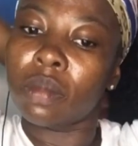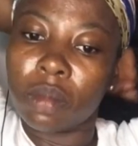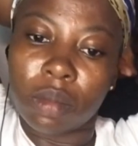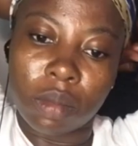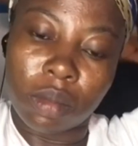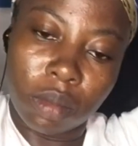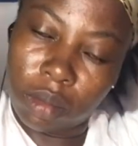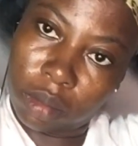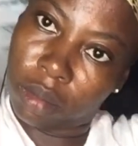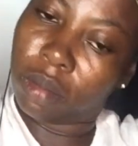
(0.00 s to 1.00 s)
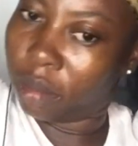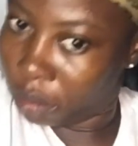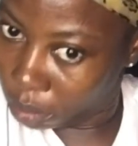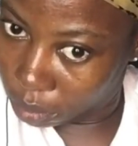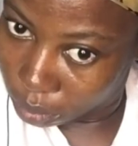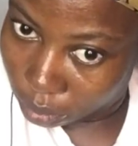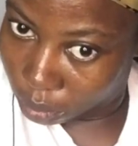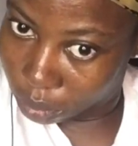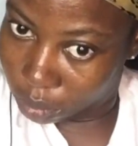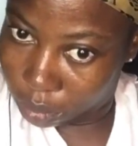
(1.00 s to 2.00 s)
I go
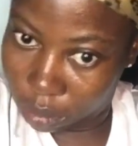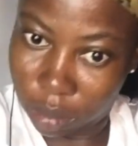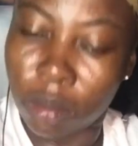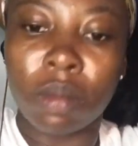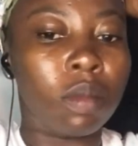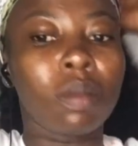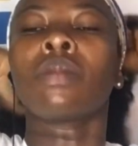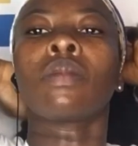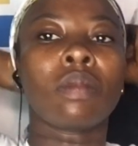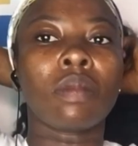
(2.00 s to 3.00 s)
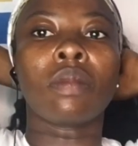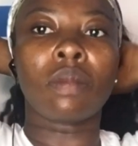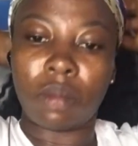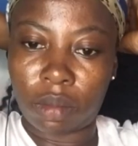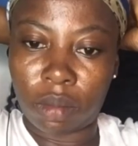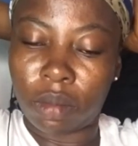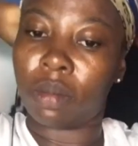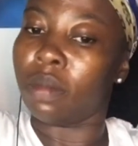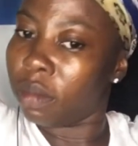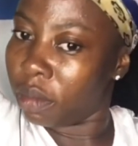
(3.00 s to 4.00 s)
furthermore with wrapping
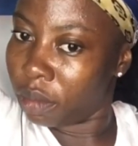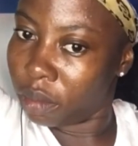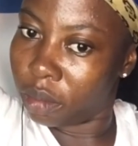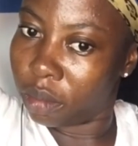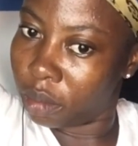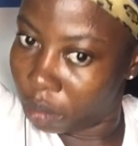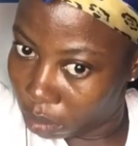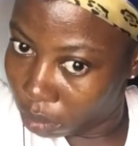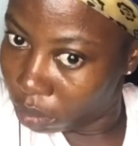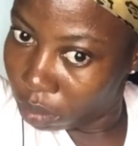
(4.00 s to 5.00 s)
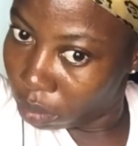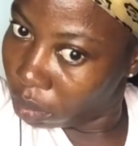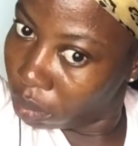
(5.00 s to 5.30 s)
the hair around it,